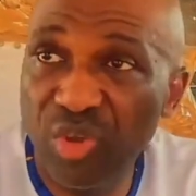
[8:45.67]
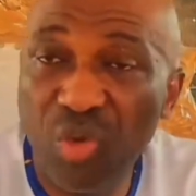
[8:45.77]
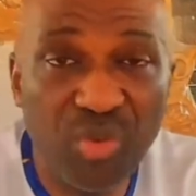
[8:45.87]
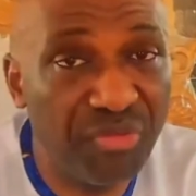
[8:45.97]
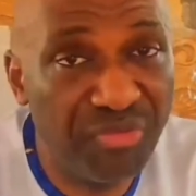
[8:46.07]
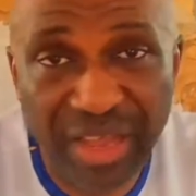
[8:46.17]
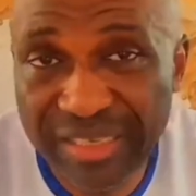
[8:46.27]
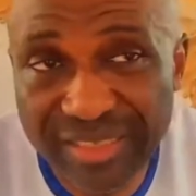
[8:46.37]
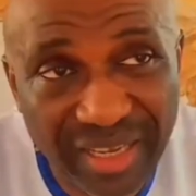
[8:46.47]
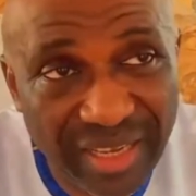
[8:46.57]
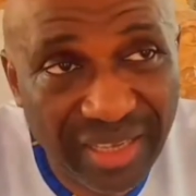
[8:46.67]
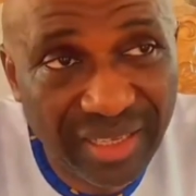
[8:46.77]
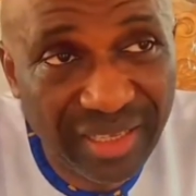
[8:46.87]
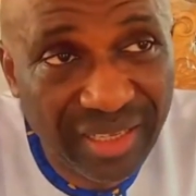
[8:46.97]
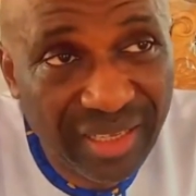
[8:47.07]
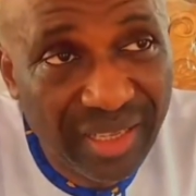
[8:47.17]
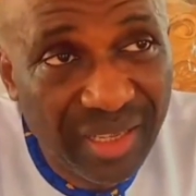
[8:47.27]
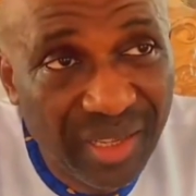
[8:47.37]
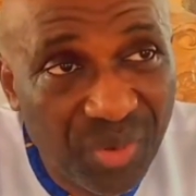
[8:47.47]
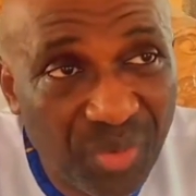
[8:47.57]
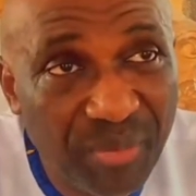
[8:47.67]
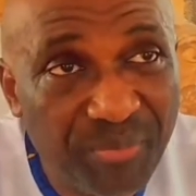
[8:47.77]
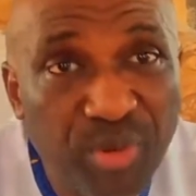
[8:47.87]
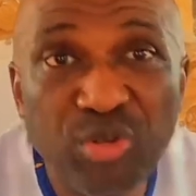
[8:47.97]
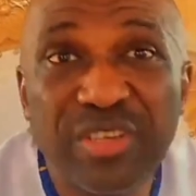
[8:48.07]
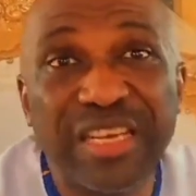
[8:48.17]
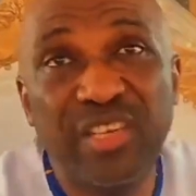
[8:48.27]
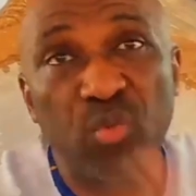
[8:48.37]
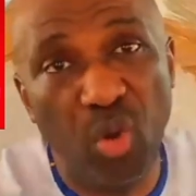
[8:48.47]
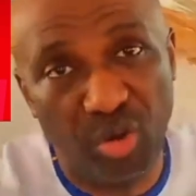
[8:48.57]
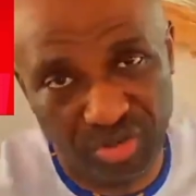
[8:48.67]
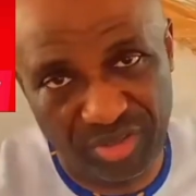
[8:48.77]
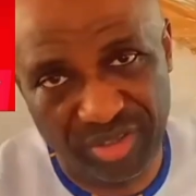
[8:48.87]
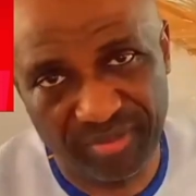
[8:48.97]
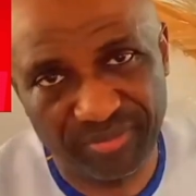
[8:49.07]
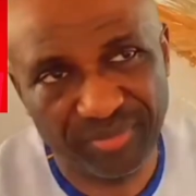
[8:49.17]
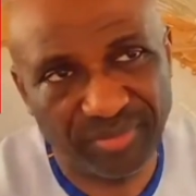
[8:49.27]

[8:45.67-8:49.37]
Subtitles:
will fight. Will protect the world,